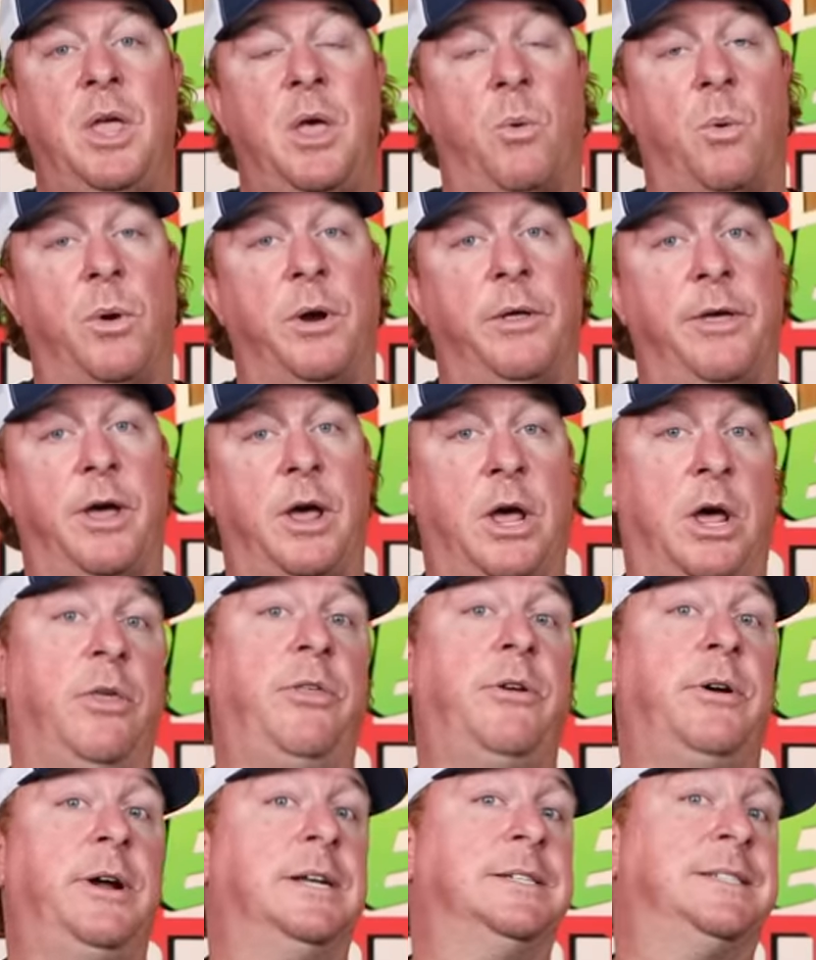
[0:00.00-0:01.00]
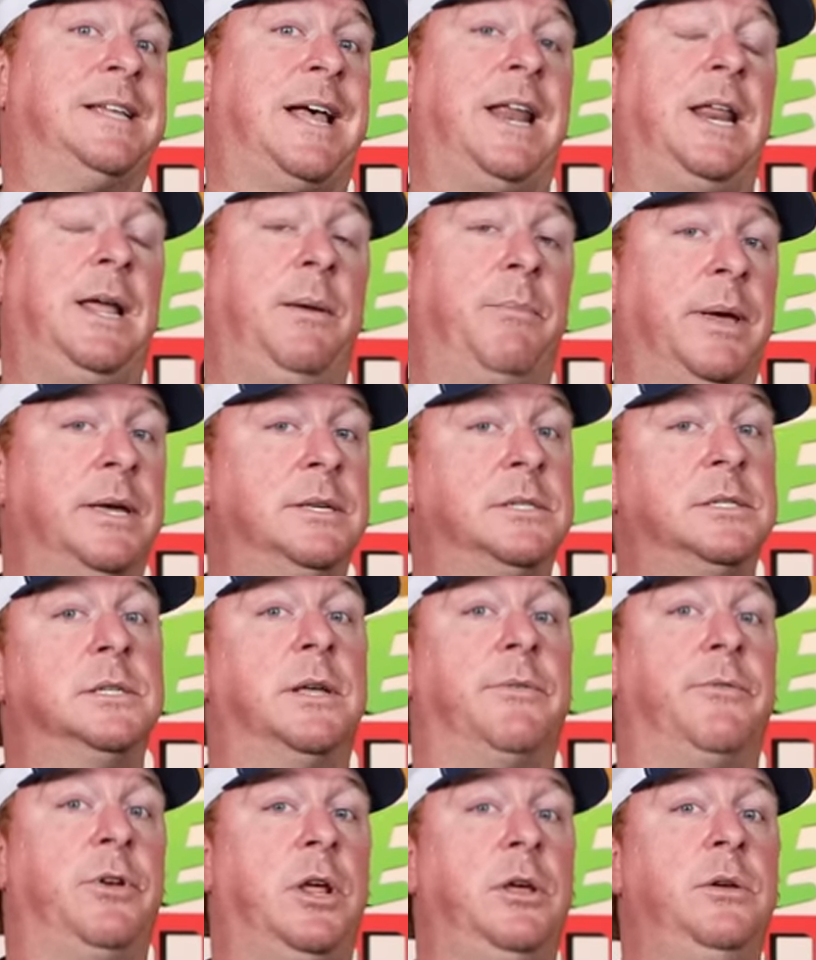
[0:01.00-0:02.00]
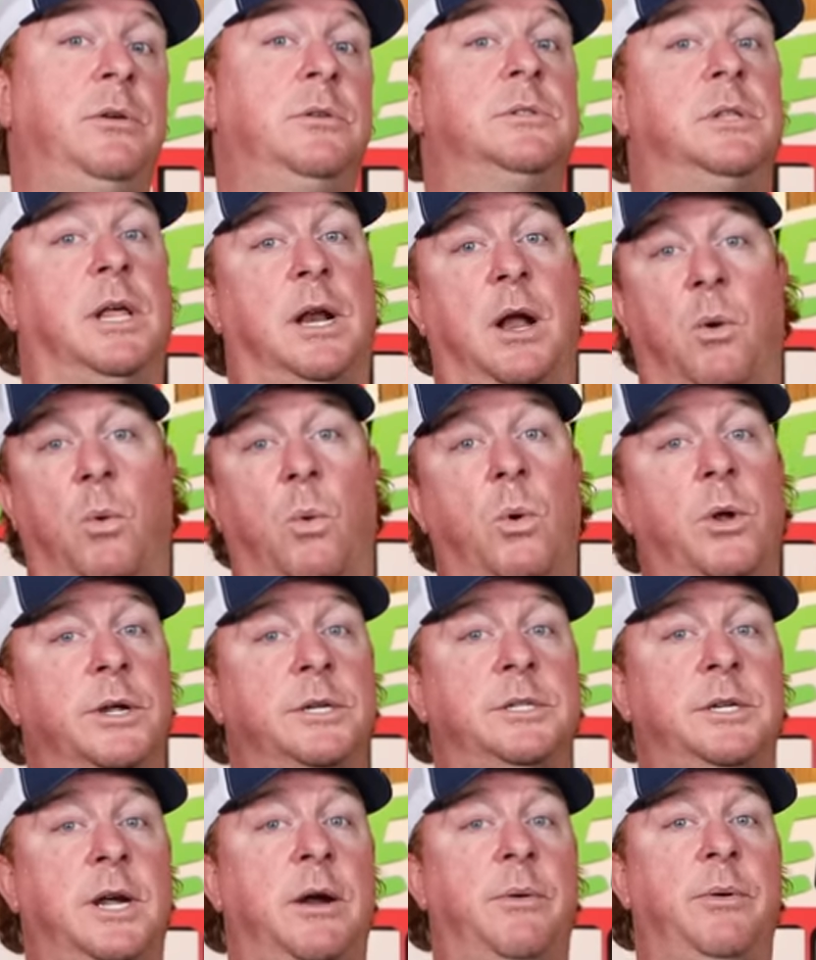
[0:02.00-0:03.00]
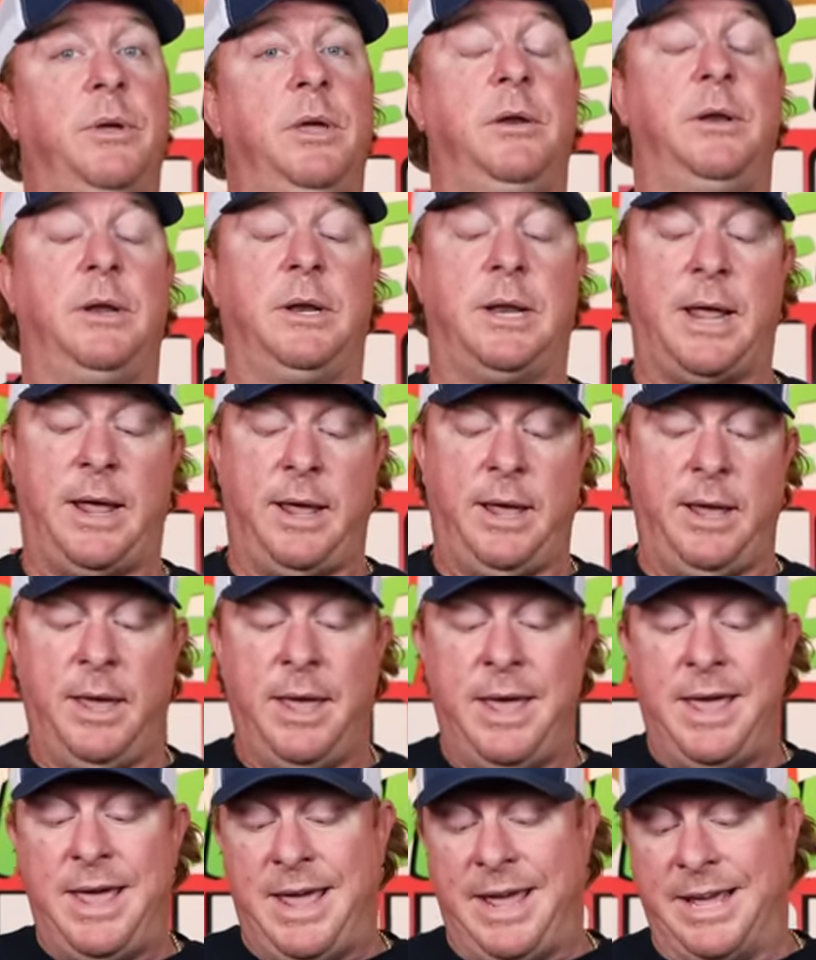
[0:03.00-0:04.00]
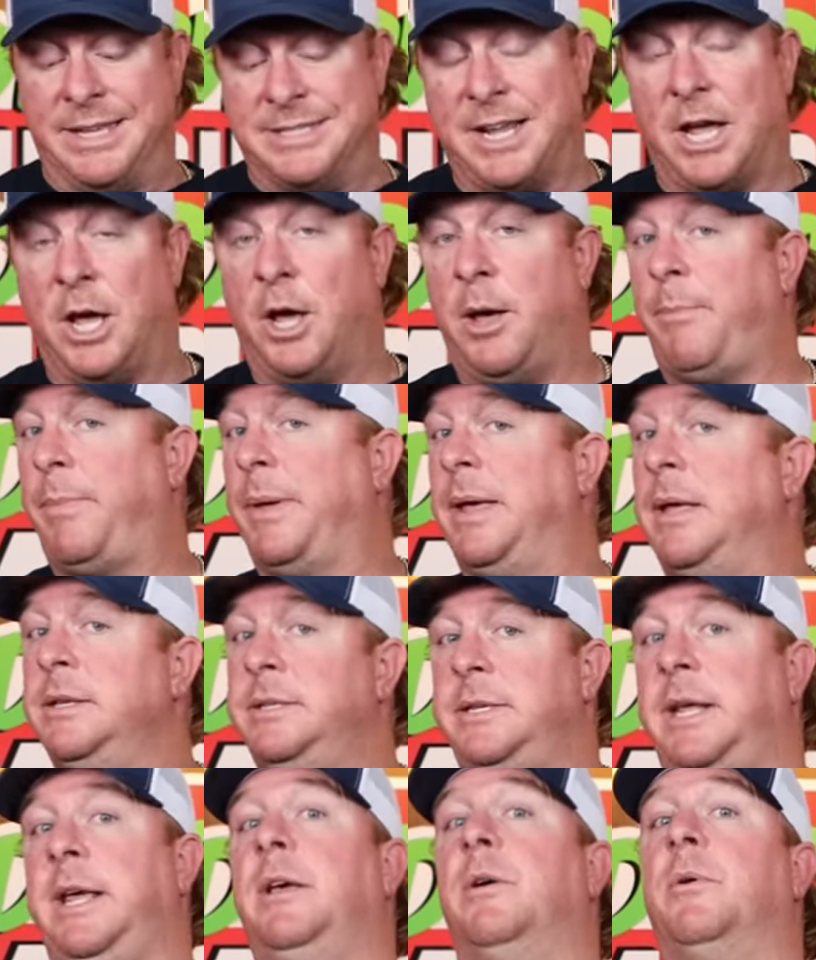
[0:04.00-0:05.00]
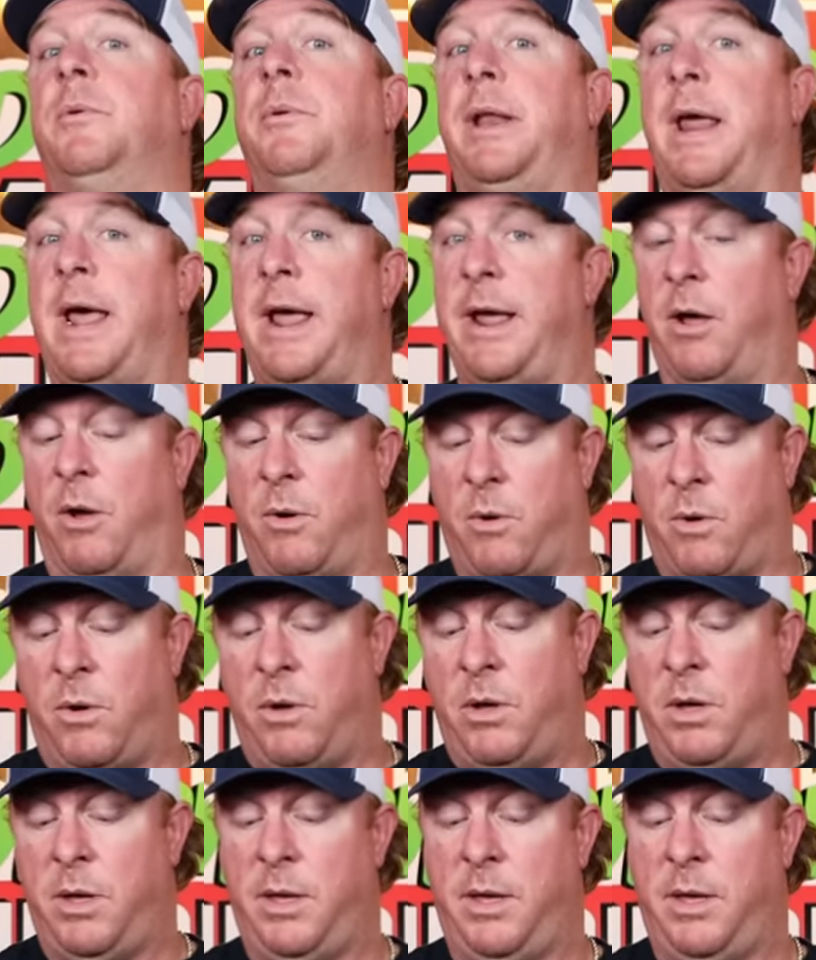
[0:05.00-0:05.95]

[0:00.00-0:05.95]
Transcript: One of the other exciting pieces of news that I want to share with you today is up until now,